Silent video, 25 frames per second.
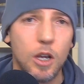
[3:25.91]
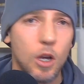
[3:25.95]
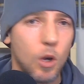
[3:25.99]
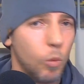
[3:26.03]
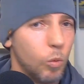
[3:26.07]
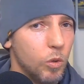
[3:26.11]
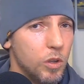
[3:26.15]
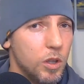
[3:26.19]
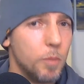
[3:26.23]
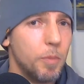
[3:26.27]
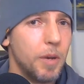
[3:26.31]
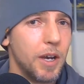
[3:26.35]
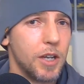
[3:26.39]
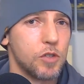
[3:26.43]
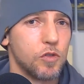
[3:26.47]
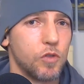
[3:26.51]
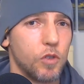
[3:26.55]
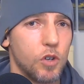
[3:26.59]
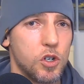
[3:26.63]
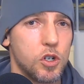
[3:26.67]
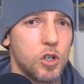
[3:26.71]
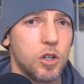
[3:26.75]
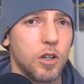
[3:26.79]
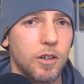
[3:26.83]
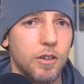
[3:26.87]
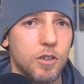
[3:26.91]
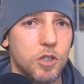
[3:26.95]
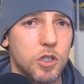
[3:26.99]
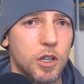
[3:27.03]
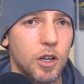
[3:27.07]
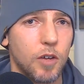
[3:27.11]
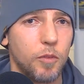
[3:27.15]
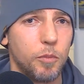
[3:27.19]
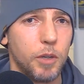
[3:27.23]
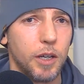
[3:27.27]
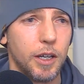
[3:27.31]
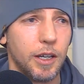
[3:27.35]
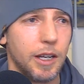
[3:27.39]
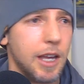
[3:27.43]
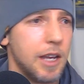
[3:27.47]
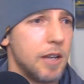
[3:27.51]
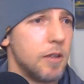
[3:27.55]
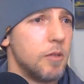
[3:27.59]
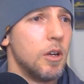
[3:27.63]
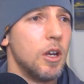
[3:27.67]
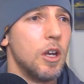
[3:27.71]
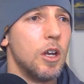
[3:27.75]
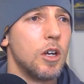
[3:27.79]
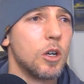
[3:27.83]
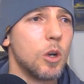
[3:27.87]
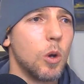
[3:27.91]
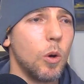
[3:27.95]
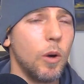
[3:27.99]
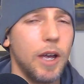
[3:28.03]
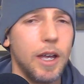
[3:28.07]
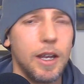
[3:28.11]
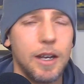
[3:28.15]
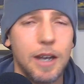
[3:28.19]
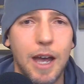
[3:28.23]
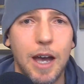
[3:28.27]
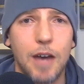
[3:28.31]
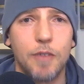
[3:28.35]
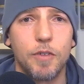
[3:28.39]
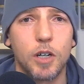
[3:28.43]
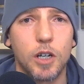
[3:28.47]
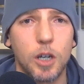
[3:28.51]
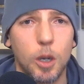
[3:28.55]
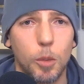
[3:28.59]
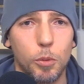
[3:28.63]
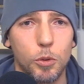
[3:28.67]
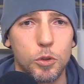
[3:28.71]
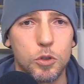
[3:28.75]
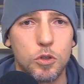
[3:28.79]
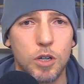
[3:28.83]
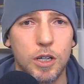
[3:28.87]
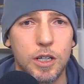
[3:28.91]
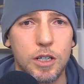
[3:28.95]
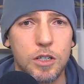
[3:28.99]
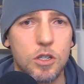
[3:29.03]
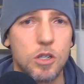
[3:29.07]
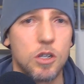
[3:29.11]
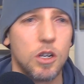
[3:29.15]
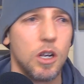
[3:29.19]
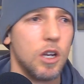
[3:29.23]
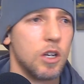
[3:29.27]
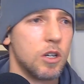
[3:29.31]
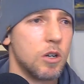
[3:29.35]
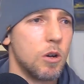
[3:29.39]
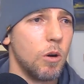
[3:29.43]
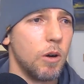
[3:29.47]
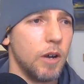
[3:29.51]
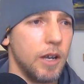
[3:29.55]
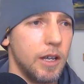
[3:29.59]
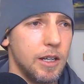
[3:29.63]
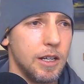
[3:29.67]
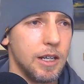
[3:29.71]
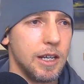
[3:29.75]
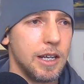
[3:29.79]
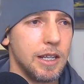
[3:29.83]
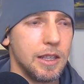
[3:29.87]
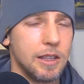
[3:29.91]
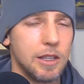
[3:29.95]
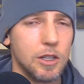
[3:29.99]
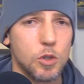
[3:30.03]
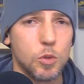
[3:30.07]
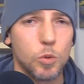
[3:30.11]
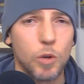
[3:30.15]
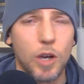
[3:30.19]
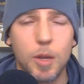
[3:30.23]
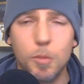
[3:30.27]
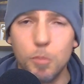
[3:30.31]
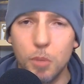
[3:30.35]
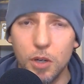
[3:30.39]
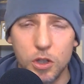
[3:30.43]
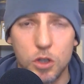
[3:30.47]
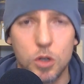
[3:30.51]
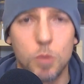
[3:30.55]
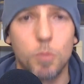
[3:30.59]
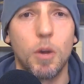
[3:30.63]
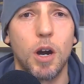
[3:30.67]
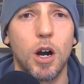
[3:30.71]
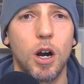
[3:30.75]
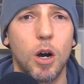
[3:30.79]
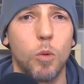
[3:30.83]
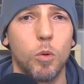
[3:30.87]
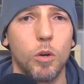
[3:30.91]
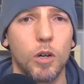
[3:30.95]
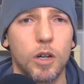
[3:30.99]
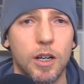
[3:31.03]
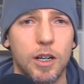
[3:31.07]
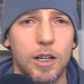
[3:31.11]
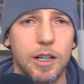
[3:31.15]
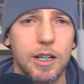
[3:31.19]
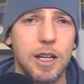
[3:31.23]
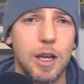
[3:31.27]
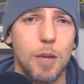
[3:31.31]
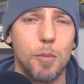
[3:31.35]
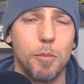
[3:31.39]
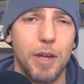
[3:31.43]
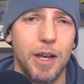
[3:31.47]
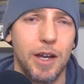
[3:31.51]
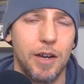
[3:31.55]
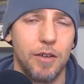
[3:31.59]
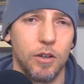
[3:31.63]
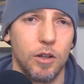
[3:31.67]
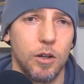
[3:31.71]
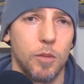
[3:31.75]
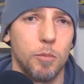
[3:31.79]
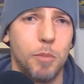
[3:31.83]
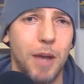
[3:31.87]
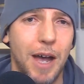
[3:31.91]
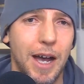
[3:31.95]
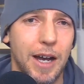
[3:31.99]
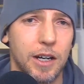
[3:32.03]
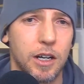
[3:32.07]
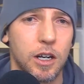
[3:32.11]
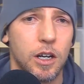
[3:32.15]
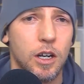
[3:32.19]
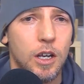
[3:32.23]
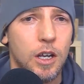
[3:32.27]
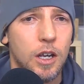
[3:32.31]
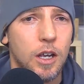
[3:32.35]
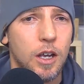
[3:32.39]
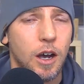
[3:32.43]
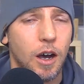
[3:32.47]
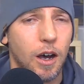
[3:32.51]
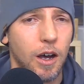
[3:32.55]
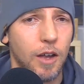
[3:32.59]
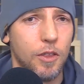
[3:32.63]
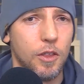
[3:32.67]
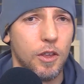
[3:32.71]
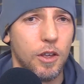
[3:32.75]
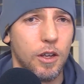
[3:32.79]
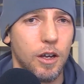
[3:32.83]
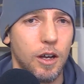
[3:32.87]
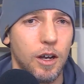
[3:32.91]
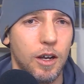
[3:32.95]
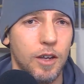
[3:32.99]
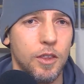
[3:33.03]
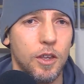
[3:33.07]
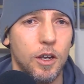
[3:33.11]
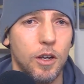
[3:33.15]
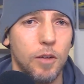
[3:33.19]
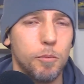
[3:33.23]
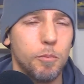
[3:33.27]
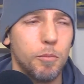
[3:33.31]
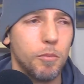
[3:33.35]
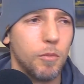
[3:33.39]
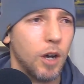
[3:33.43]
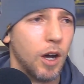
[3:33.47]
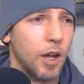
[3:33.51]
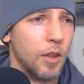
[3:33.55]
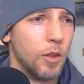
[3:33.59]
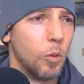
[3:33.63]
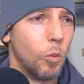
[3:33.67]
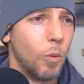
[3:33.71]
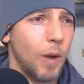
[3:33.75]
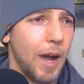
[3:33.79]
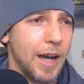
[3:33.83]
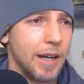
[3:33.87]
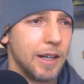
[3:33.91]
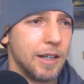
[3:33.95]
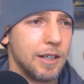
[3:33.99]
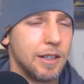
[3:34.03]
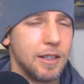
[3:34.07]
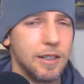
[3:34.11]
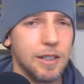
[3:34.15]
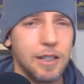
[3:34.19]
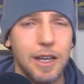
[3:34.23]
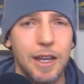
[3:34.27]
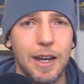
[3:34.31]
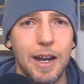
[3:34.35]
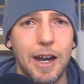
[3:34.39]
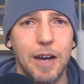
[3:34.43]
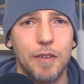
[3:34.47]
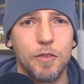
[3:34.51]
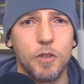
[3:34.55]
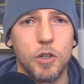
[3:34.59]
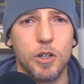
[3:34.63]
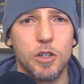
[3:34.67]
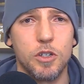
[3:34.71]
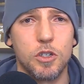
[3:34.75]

Would the best version of yourself be like, hey, go ahead and have a couple drinks, go ahead and eat this way, but tomorrow we're going to get that back on the wagon and get after it.